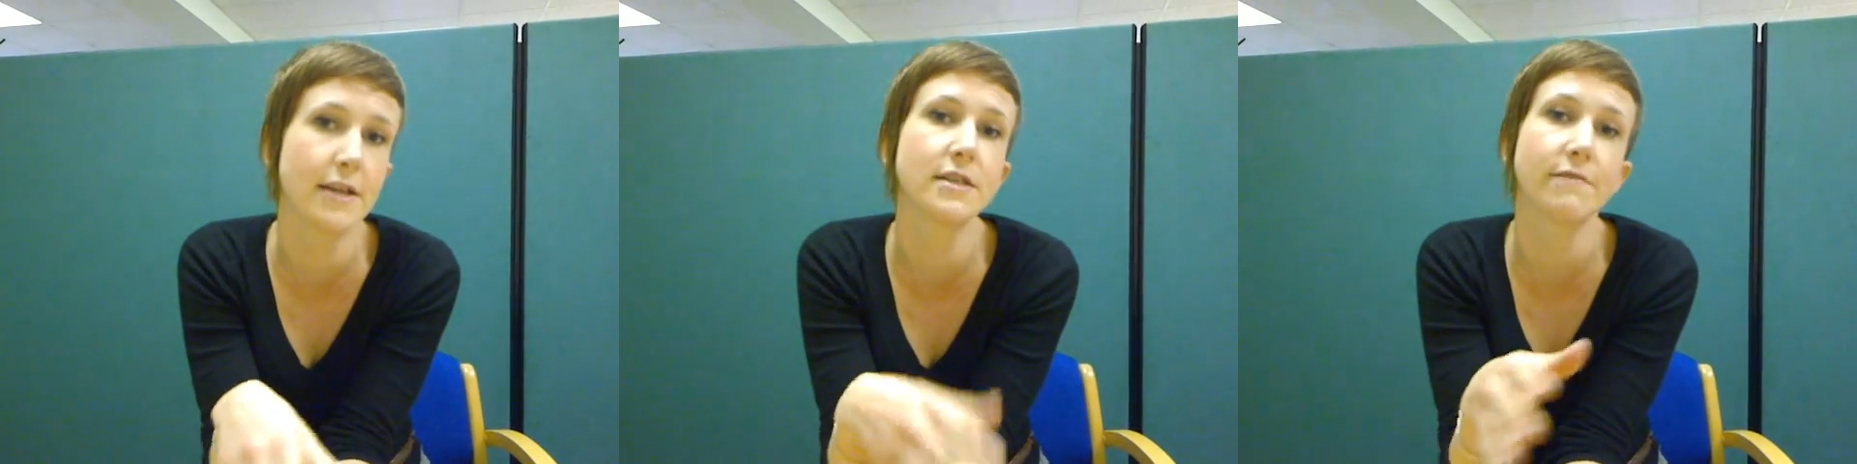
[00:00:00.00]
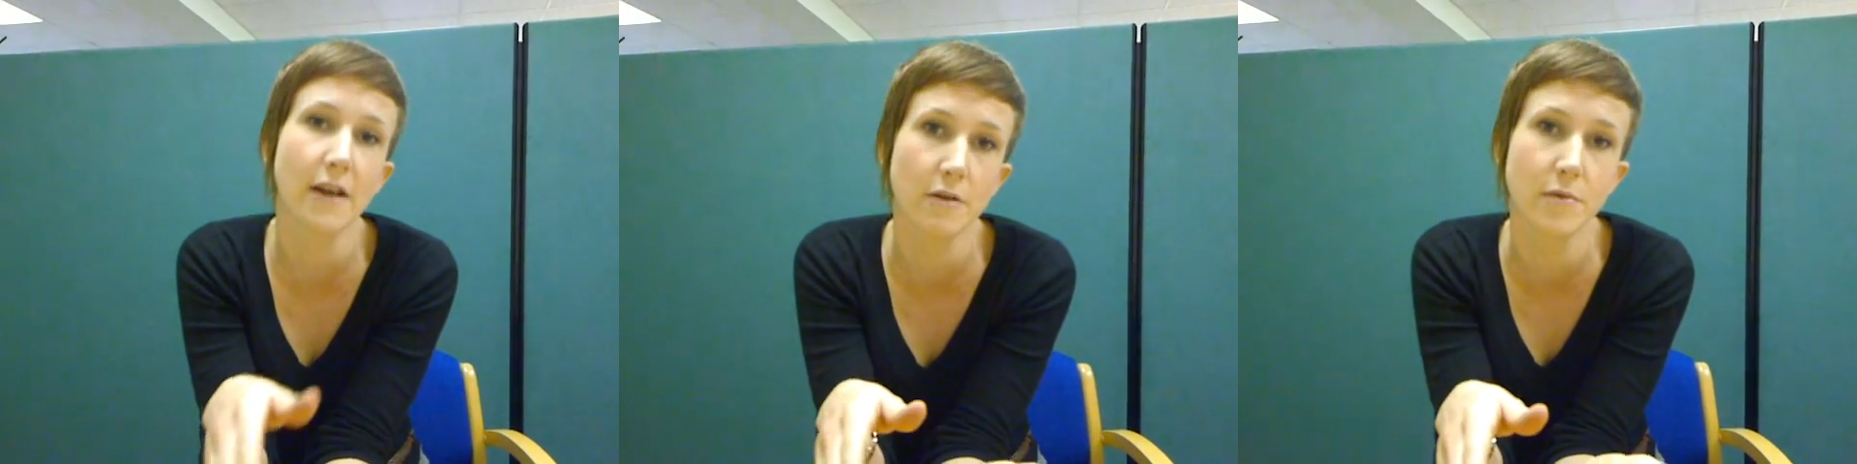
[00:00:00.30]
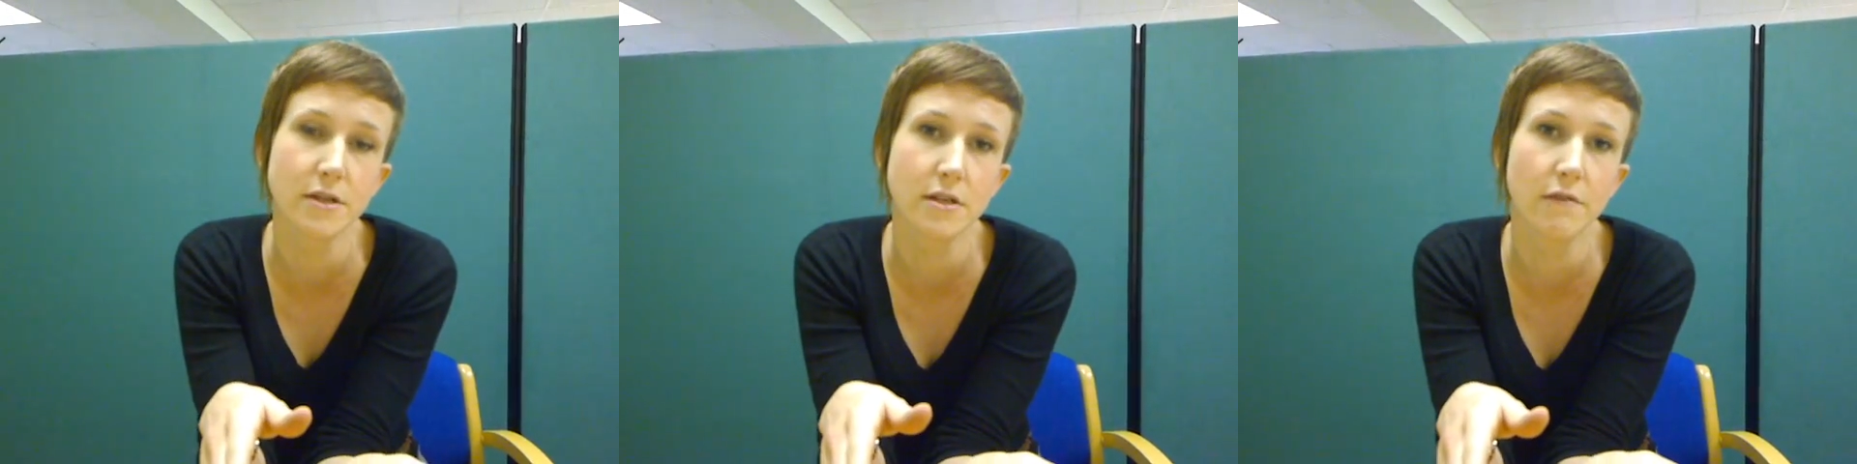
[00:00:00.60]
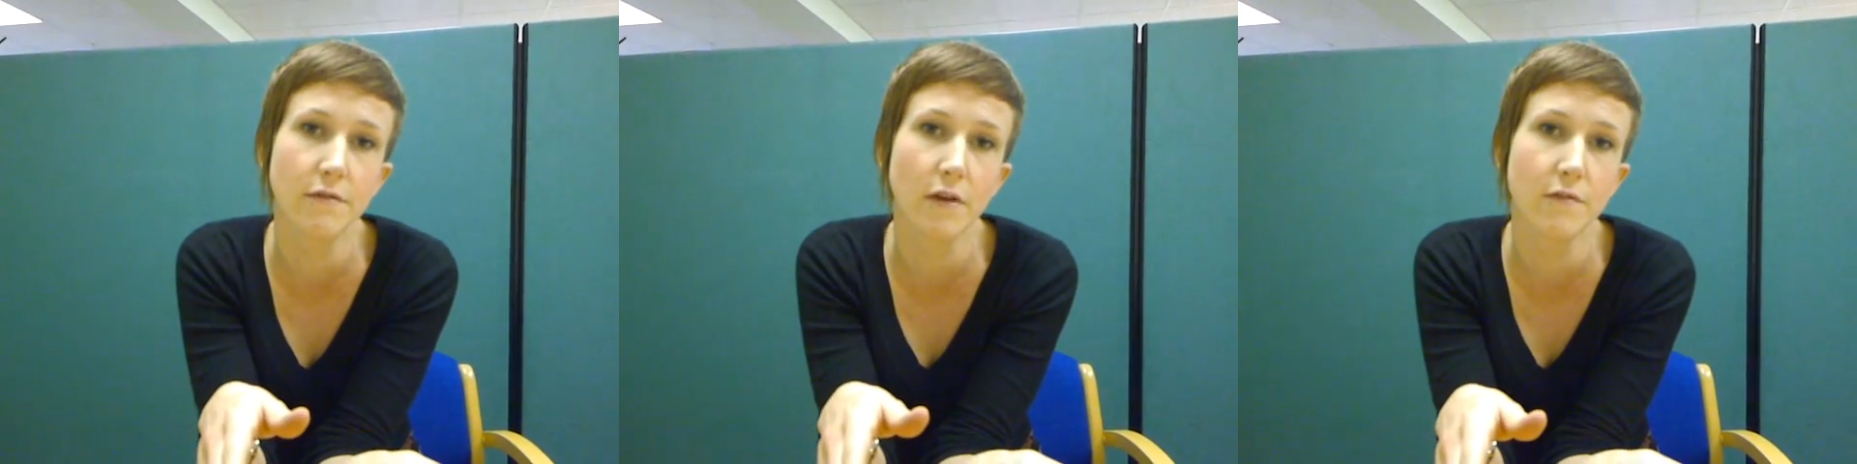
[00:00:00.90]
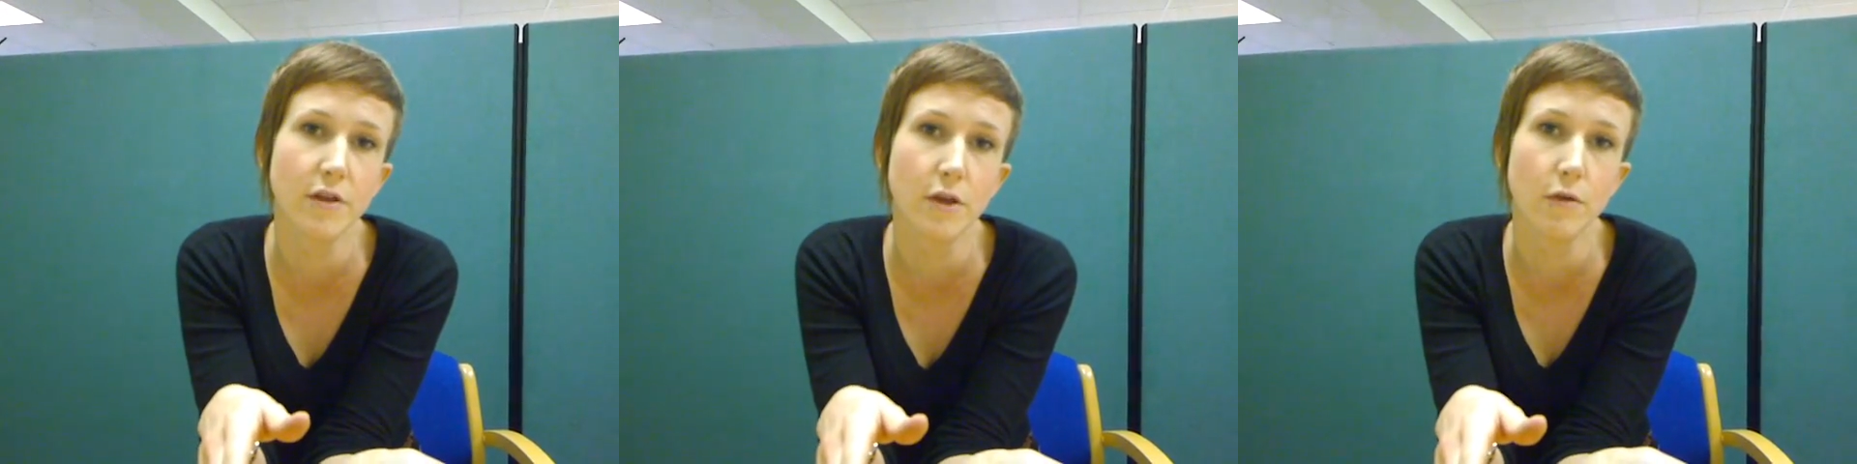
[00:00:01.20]
and development
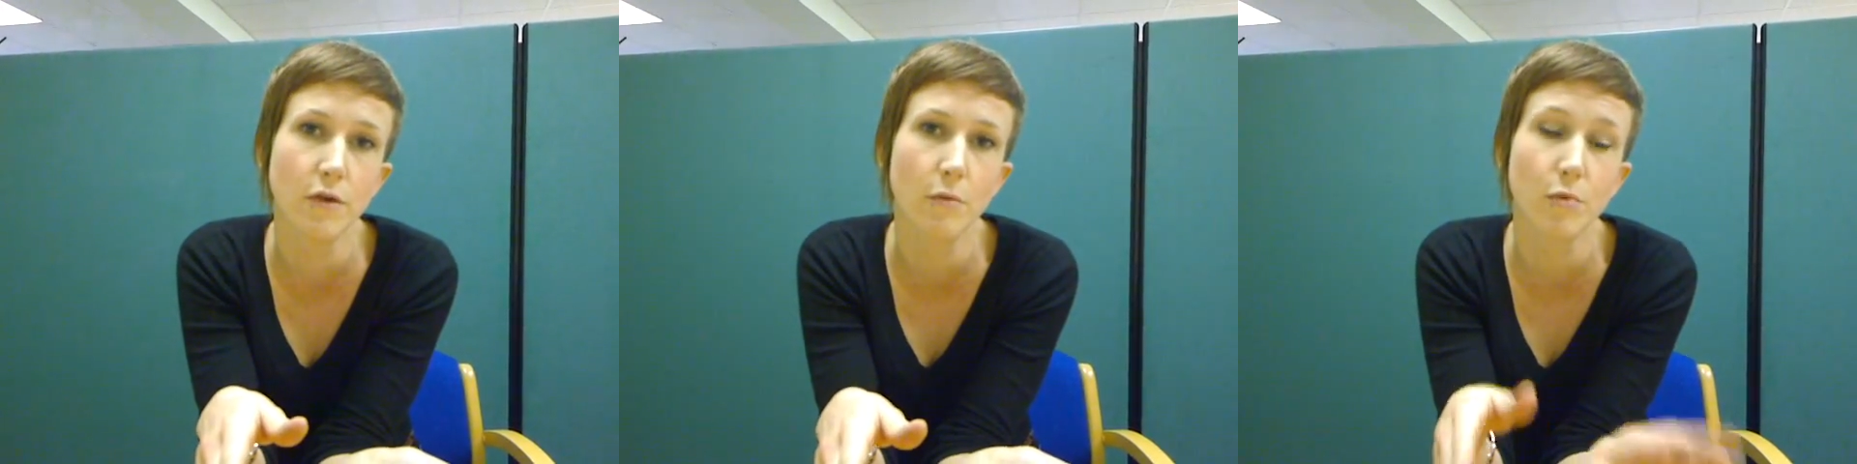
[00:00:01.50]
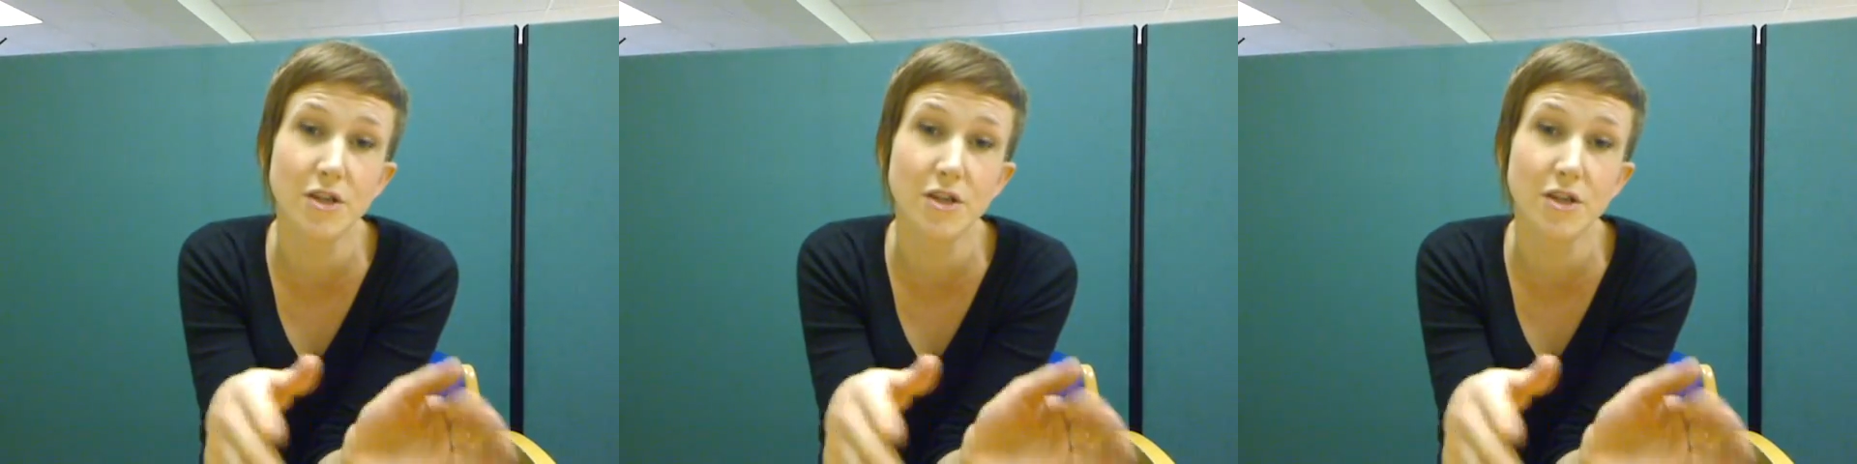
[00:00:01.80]
of the youth hub,